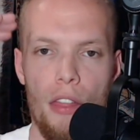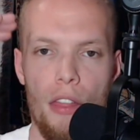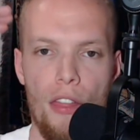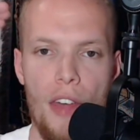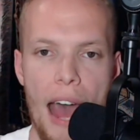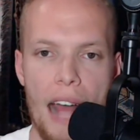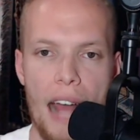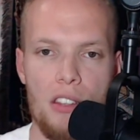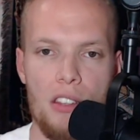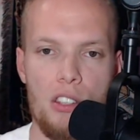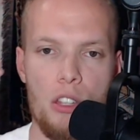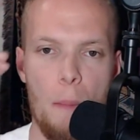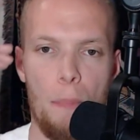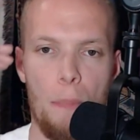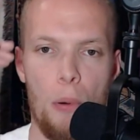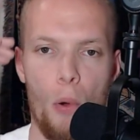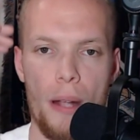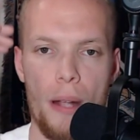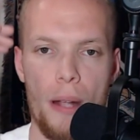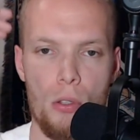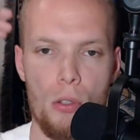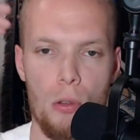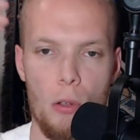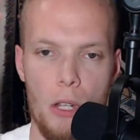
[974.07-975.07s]
that's the
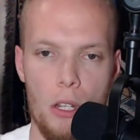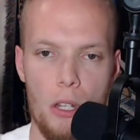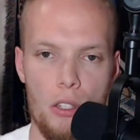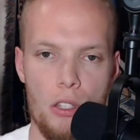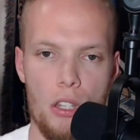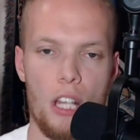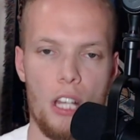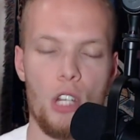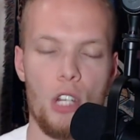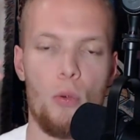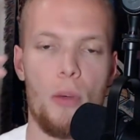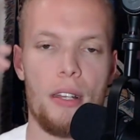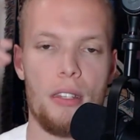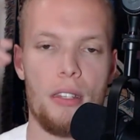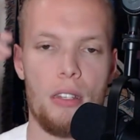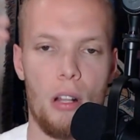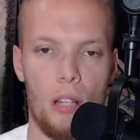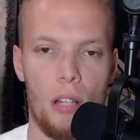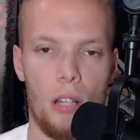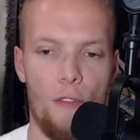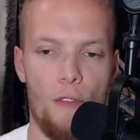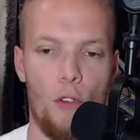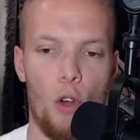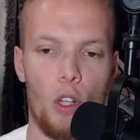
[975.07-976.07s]
points they're continuing to
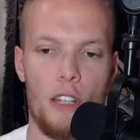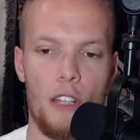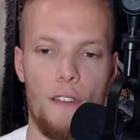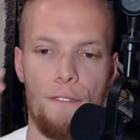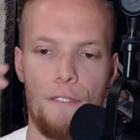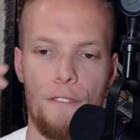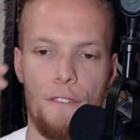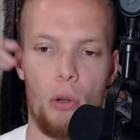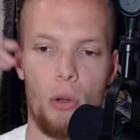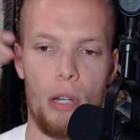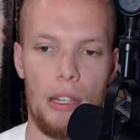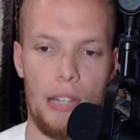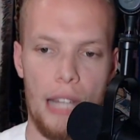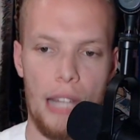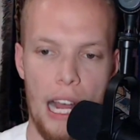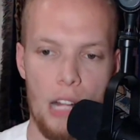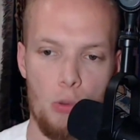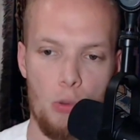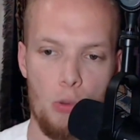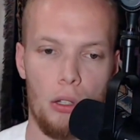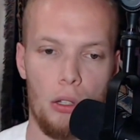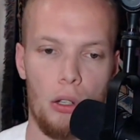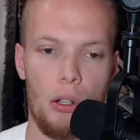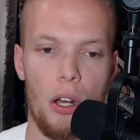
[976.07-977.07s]
leave on the field, and that's
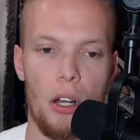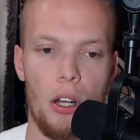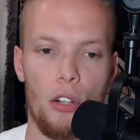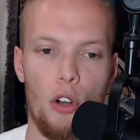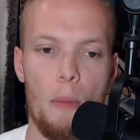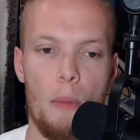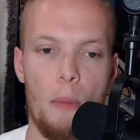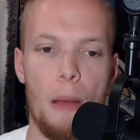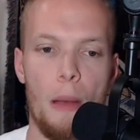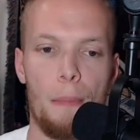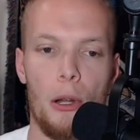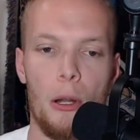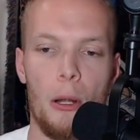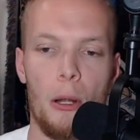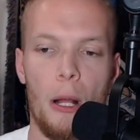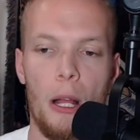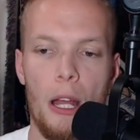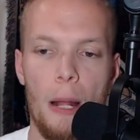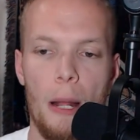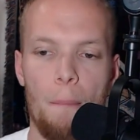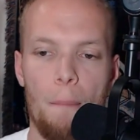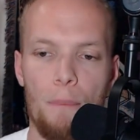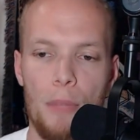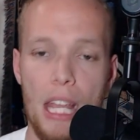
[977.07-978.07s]
what they're going to remember.
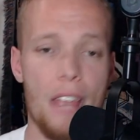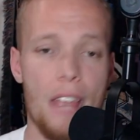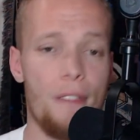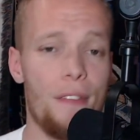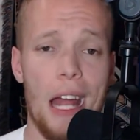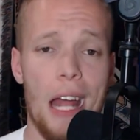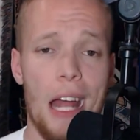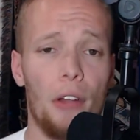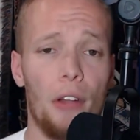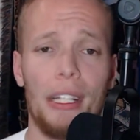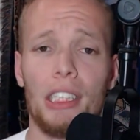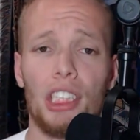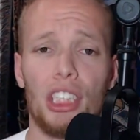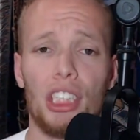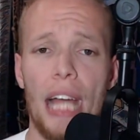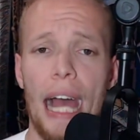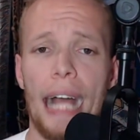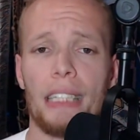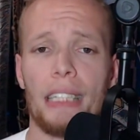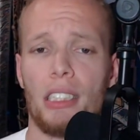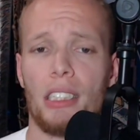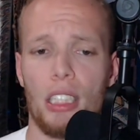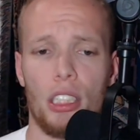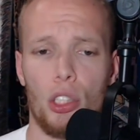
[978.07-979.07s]
They even held the
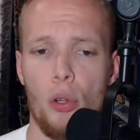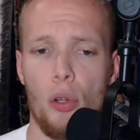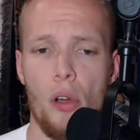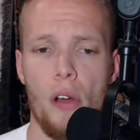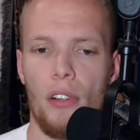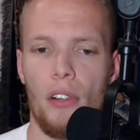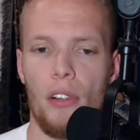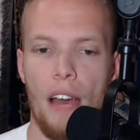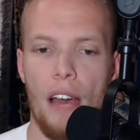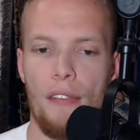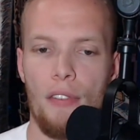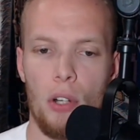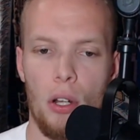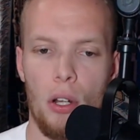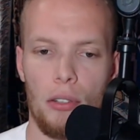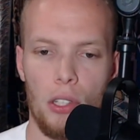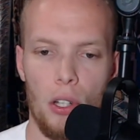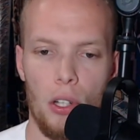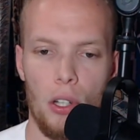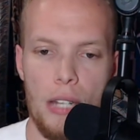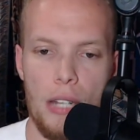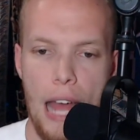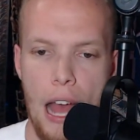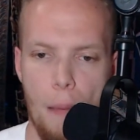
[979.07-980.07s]
Jags to 2 of 11 on
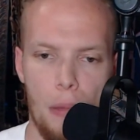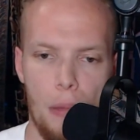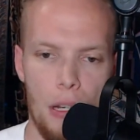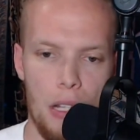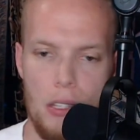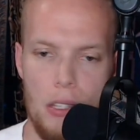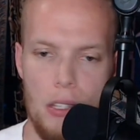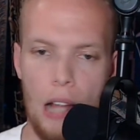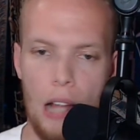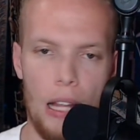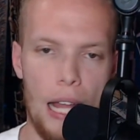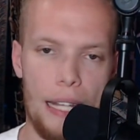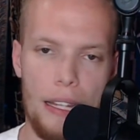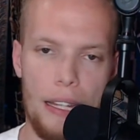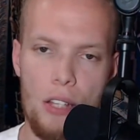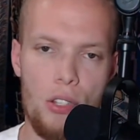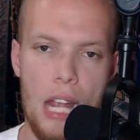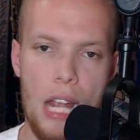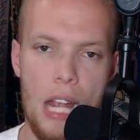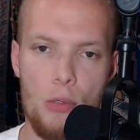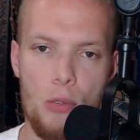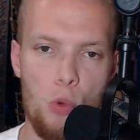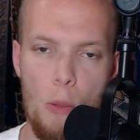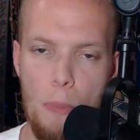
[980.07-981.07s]
third down, but it's not like the
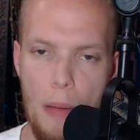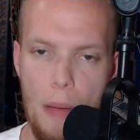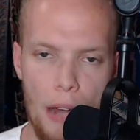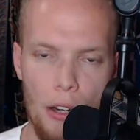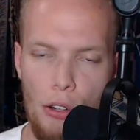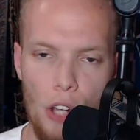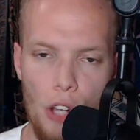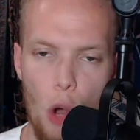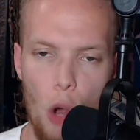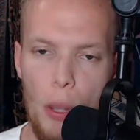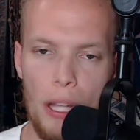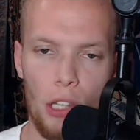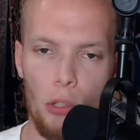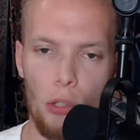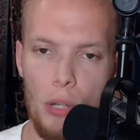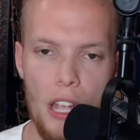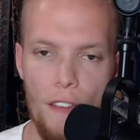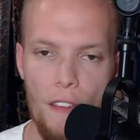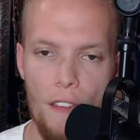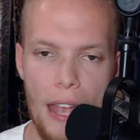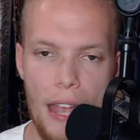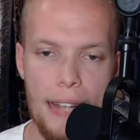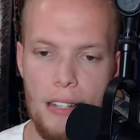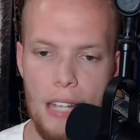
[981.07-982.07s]
Saints were better going 3
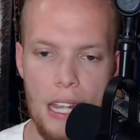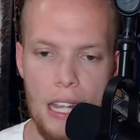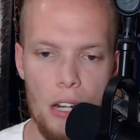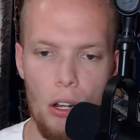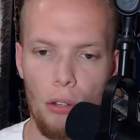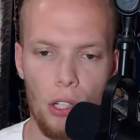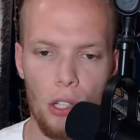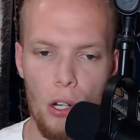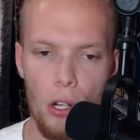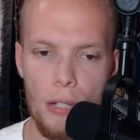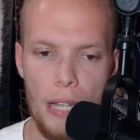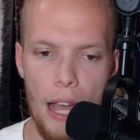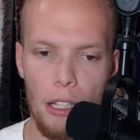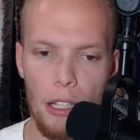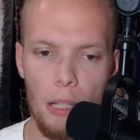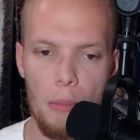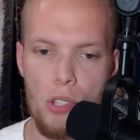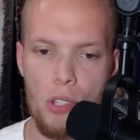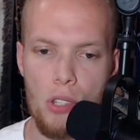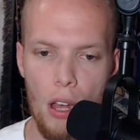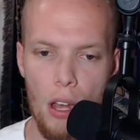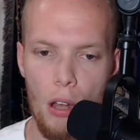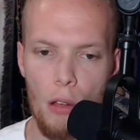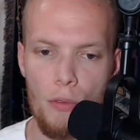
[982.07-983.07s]
of 18 on third down
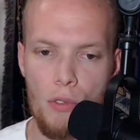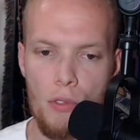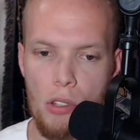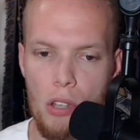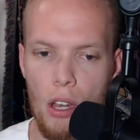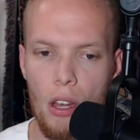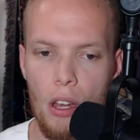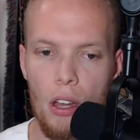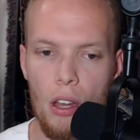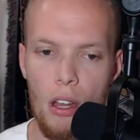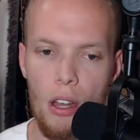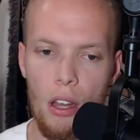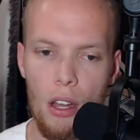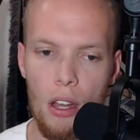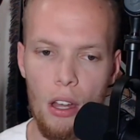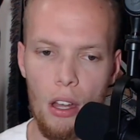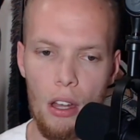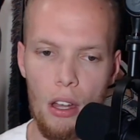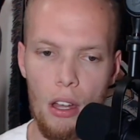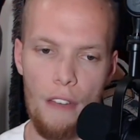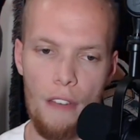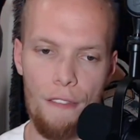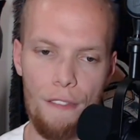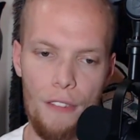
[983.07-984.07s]
themselves.
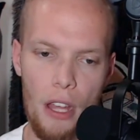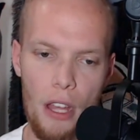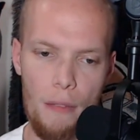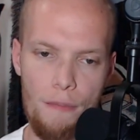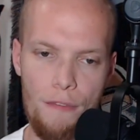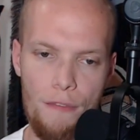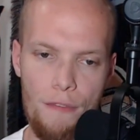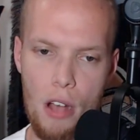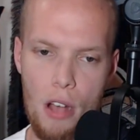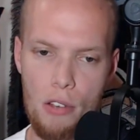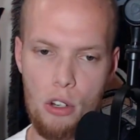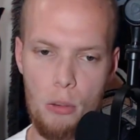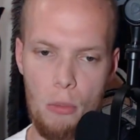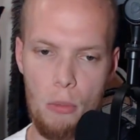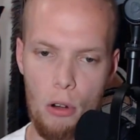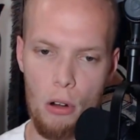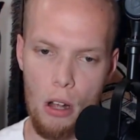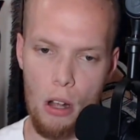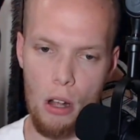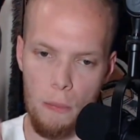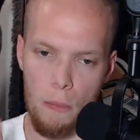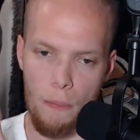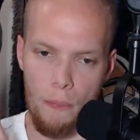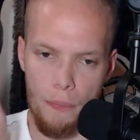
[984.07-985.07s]
And Foster
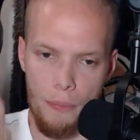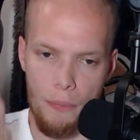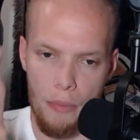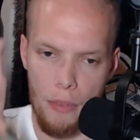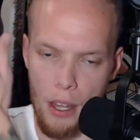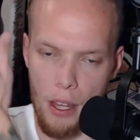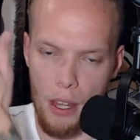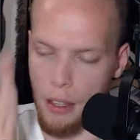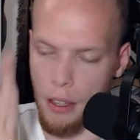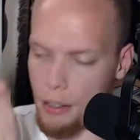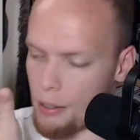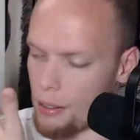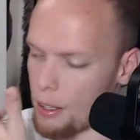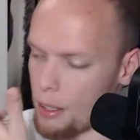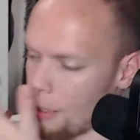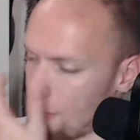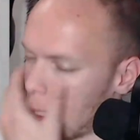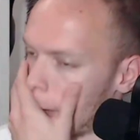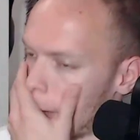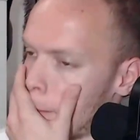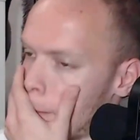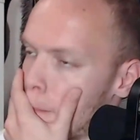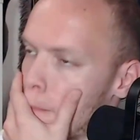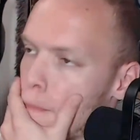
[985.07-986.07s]
Moreau, I
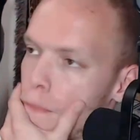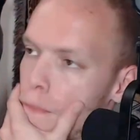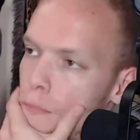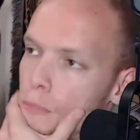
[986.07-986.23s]
mean,